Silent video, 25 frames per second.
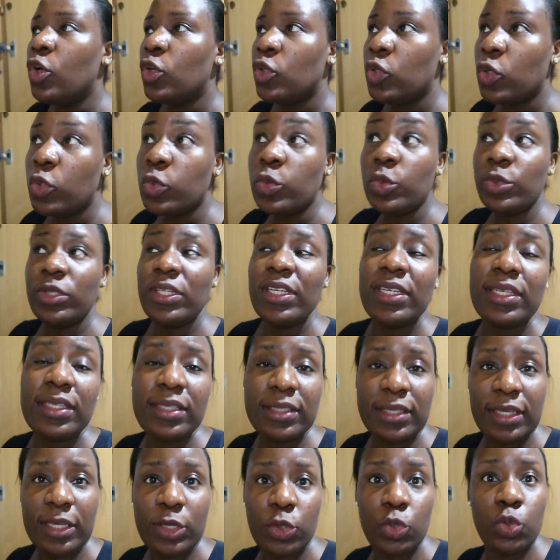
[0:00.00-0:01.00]
So today
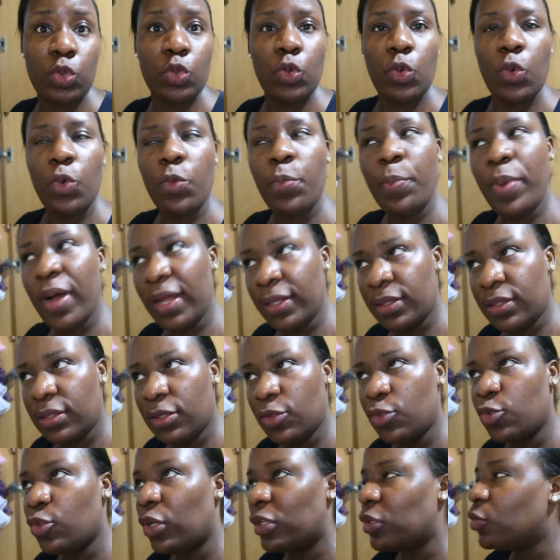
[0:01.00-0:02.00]
is his school
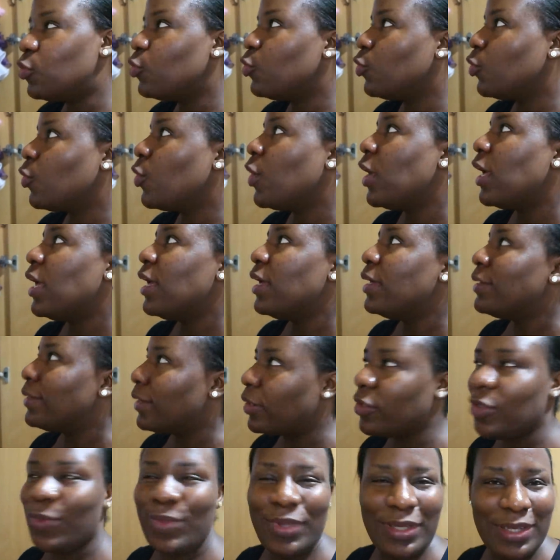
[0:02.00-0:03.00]
party. So I don't know, I'm
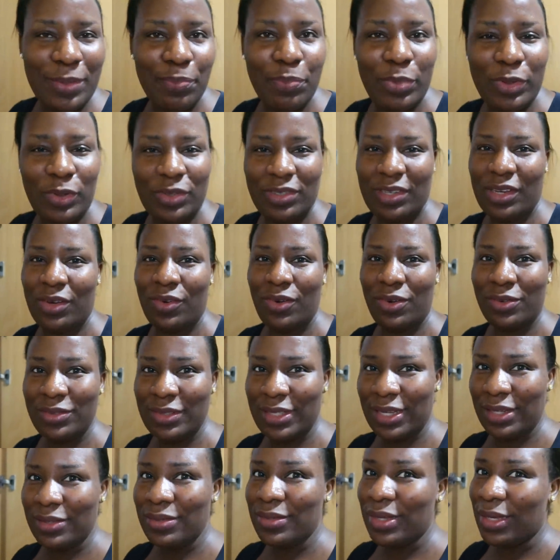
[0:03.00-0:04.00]
going to be taking pictures and all
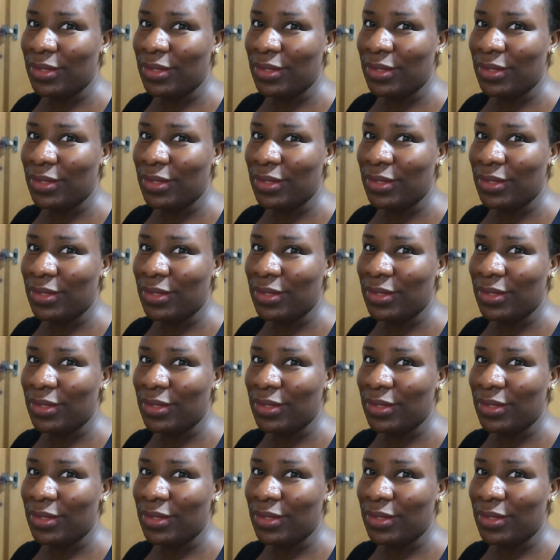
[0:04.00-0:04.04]
that.